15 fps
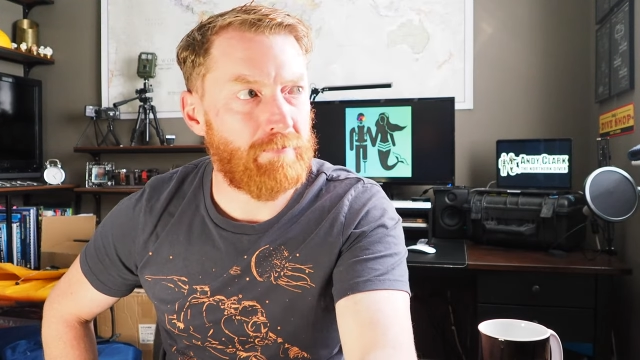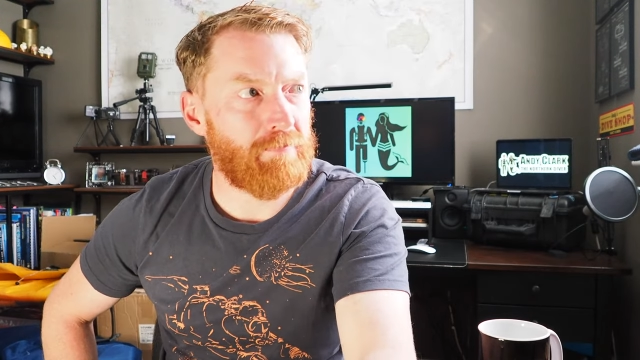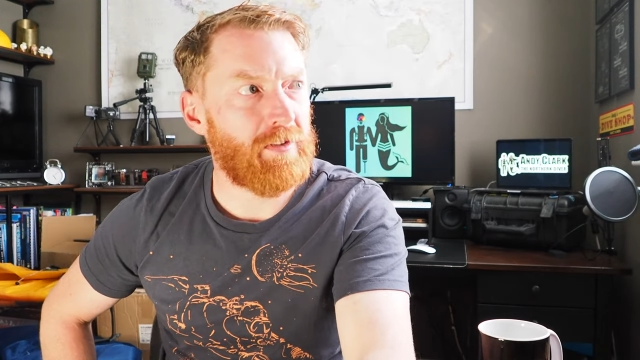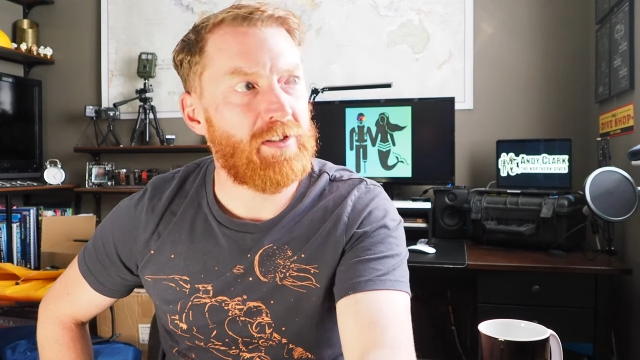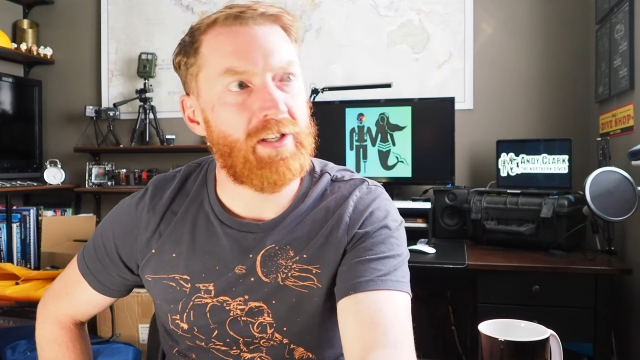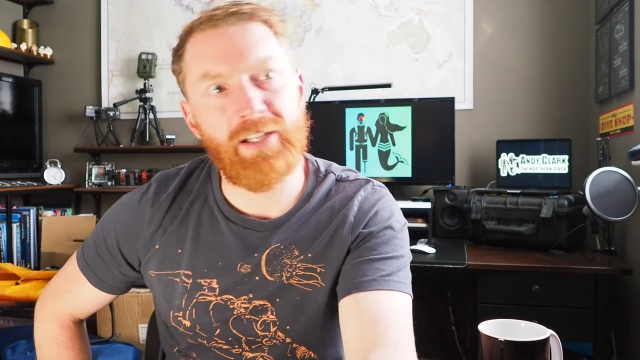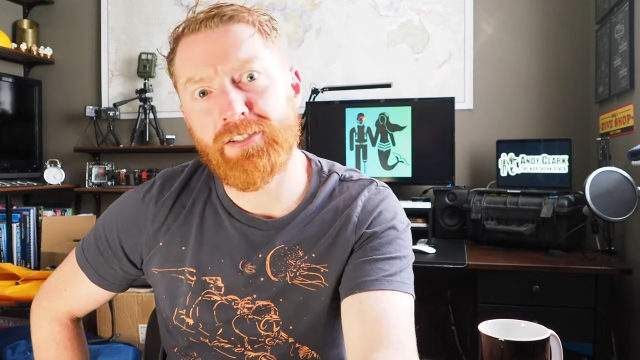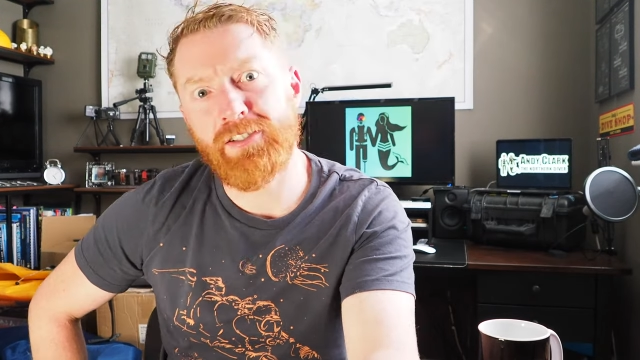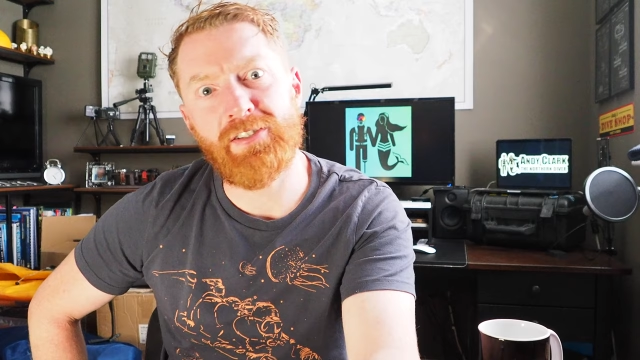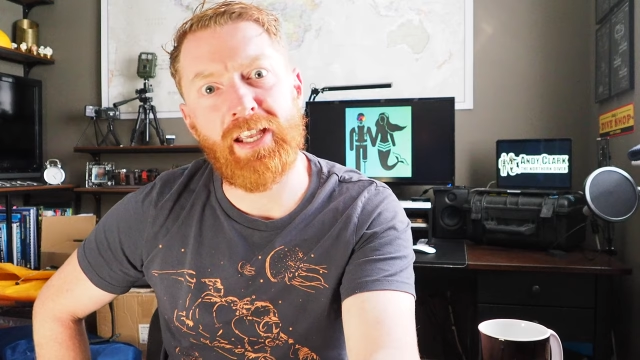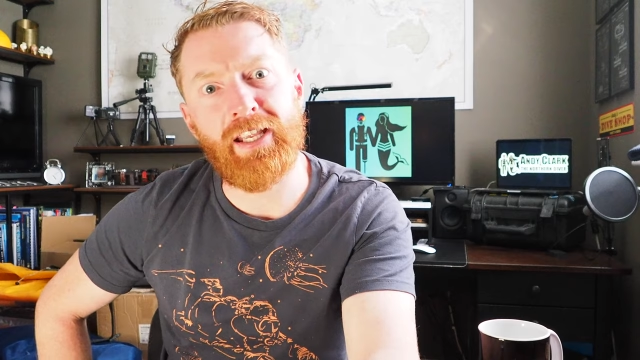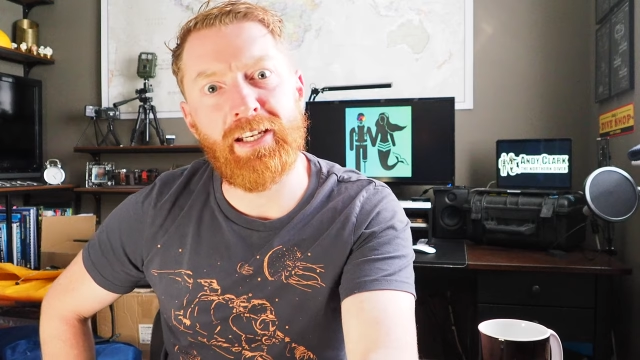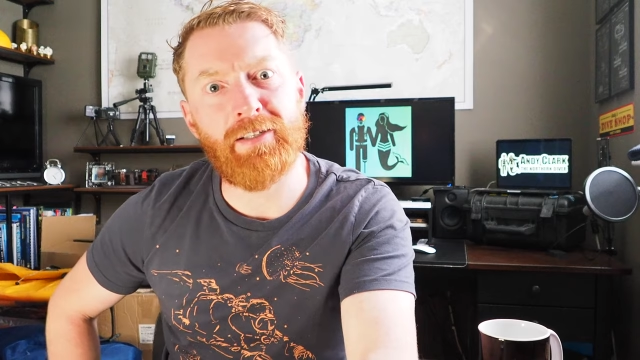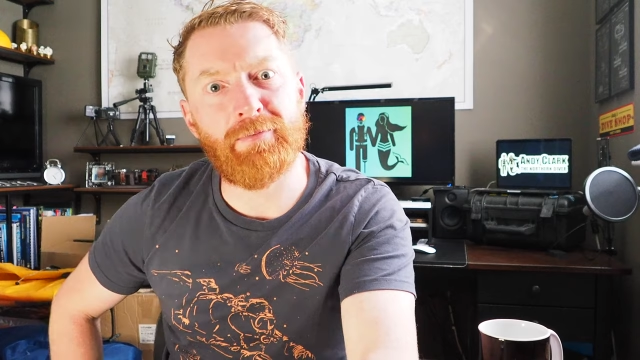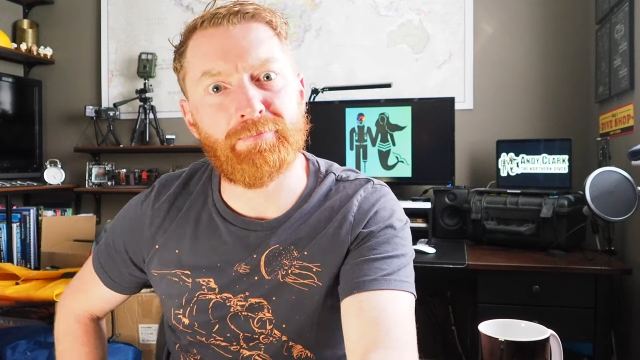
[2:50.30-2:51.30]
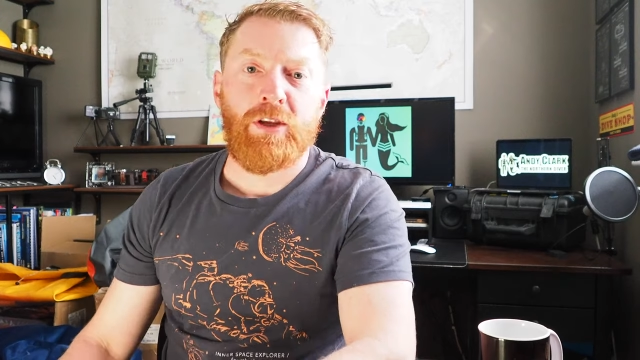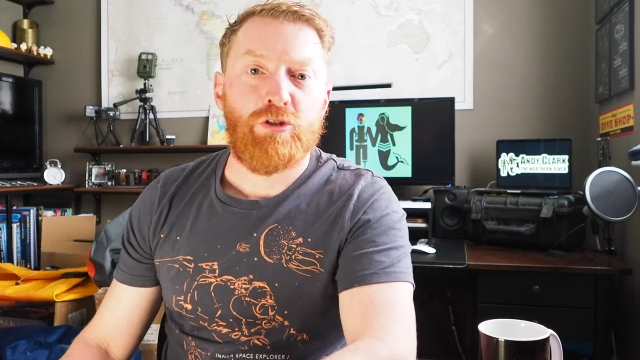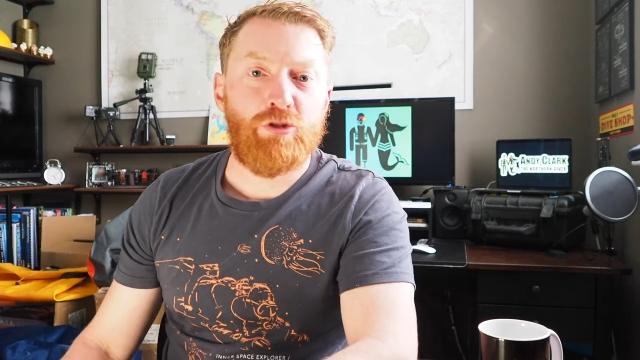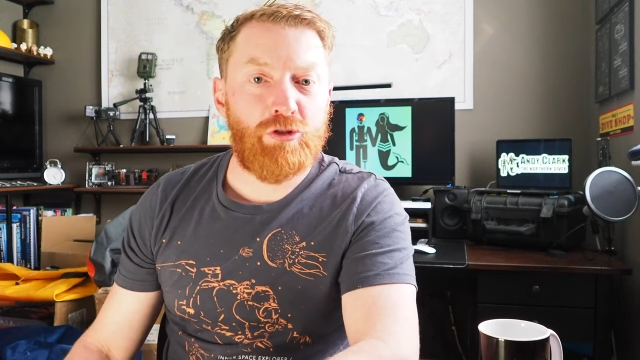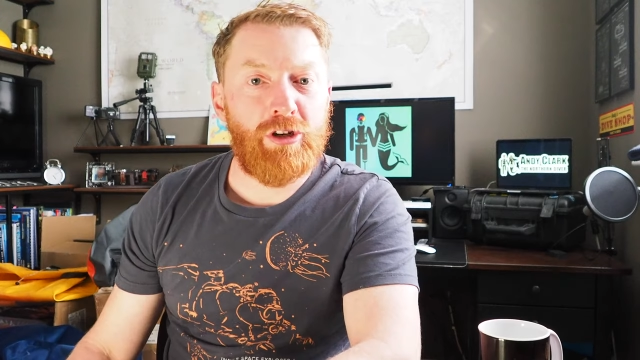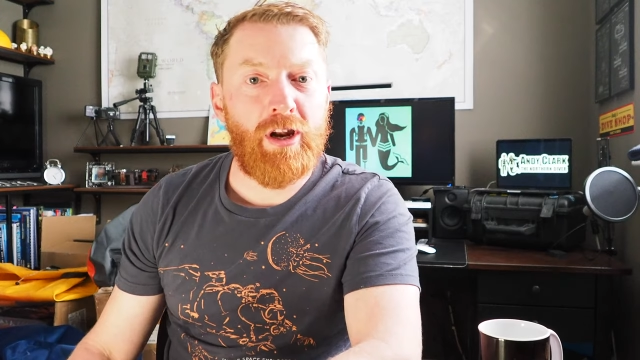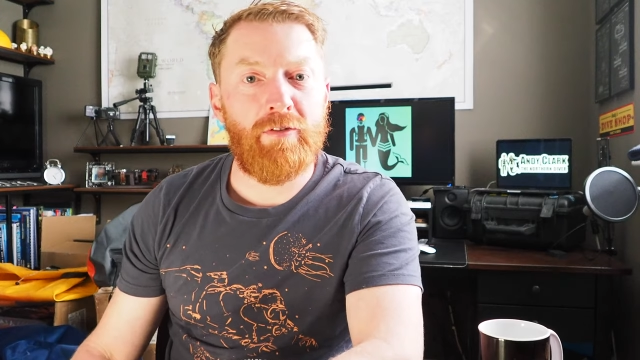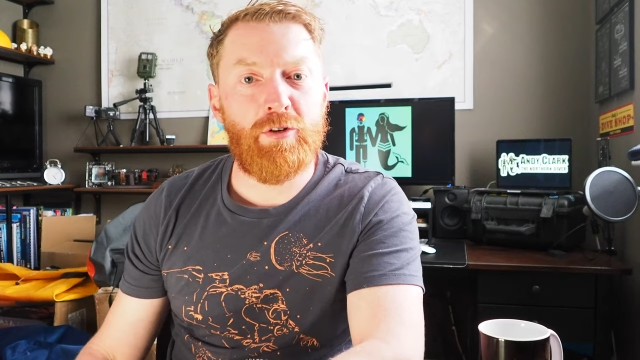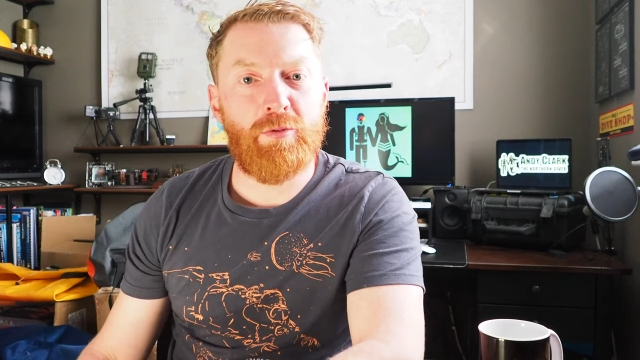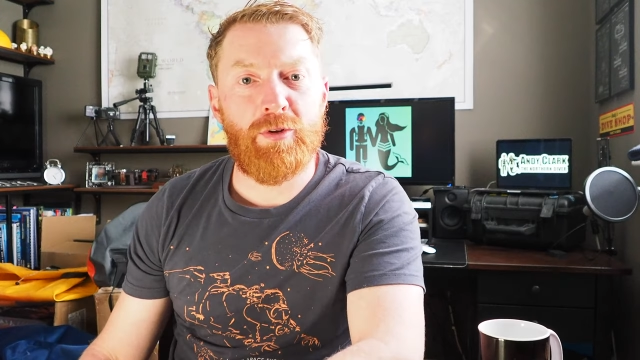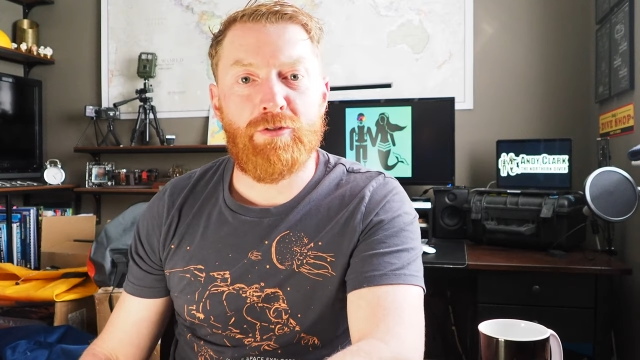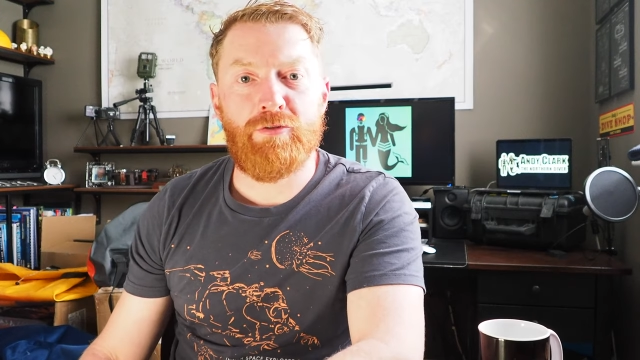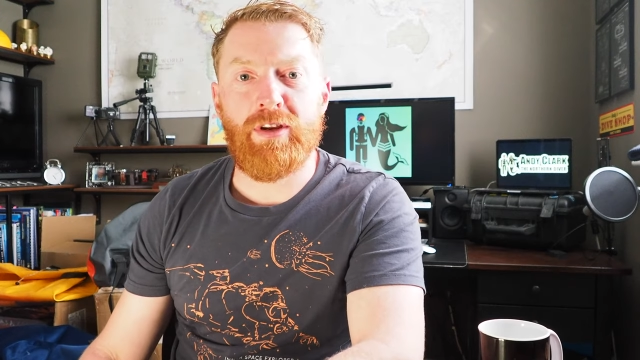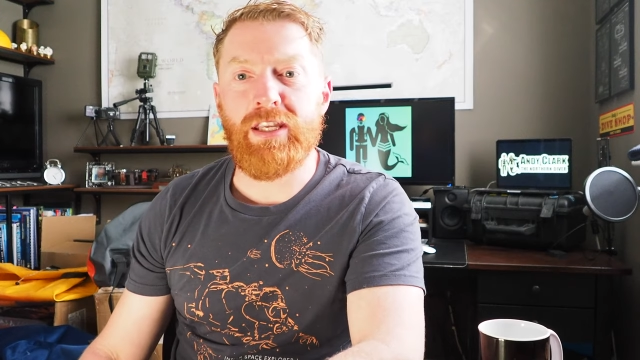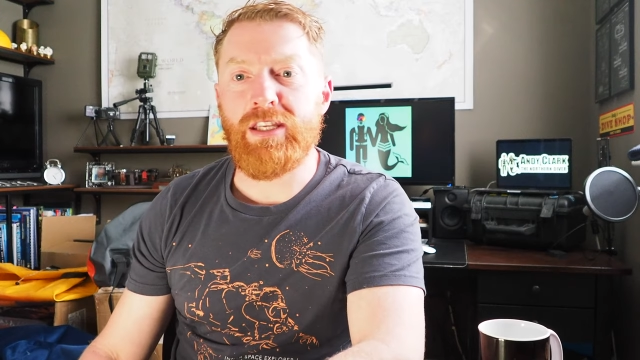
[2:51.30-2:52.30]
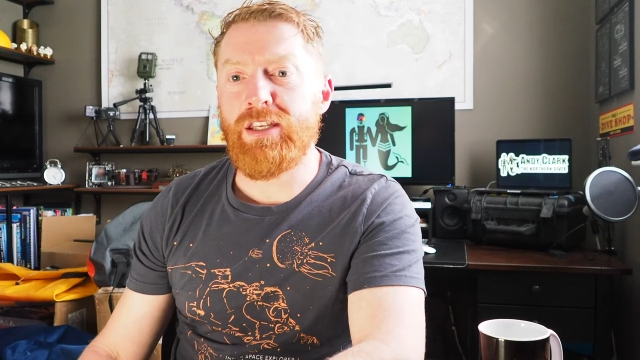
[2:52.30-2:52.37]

It's hard to say, isn't it? So scenario number three,